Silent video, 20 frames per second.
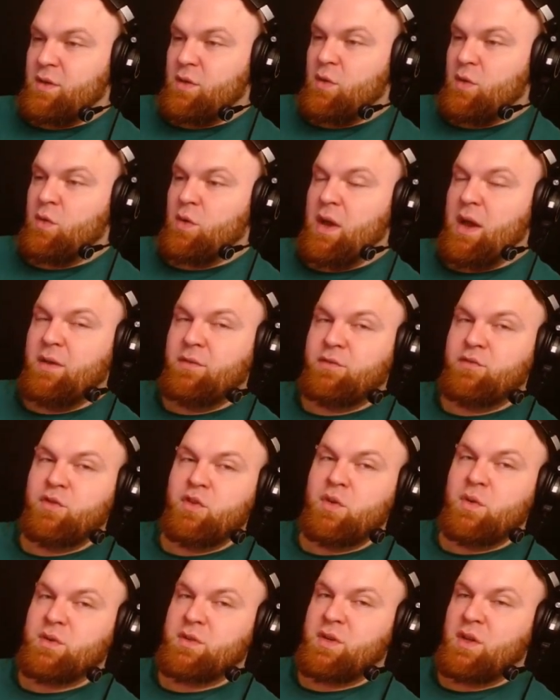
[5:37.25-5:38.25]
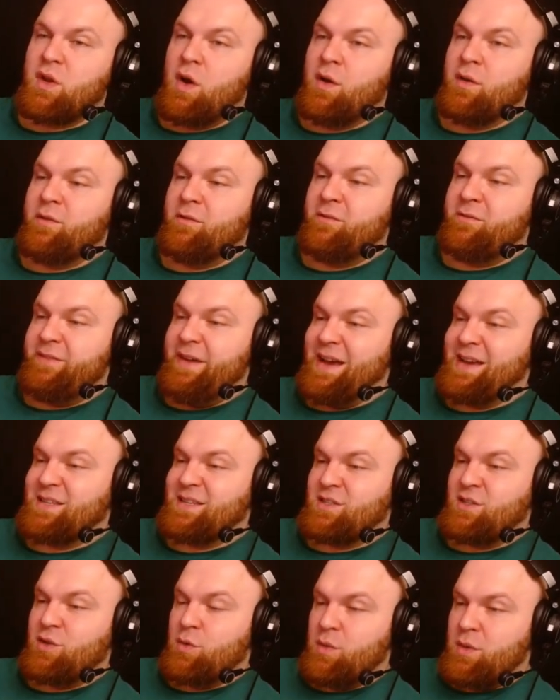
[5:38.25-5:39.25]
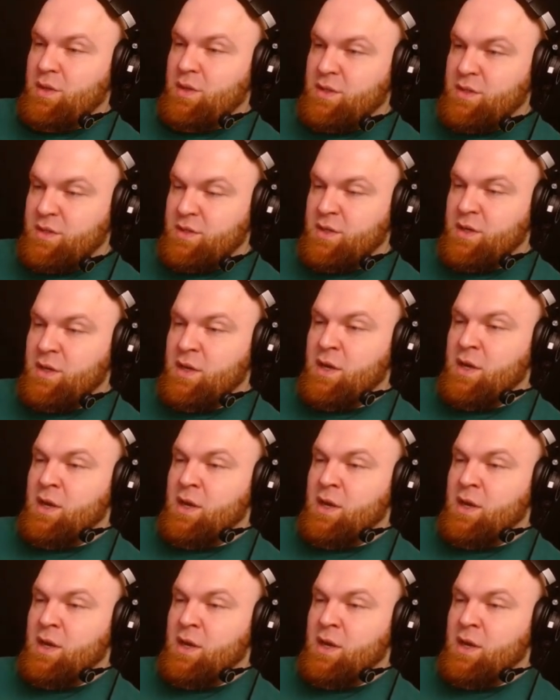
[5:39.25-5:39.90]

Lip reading: You have to use it on the fast units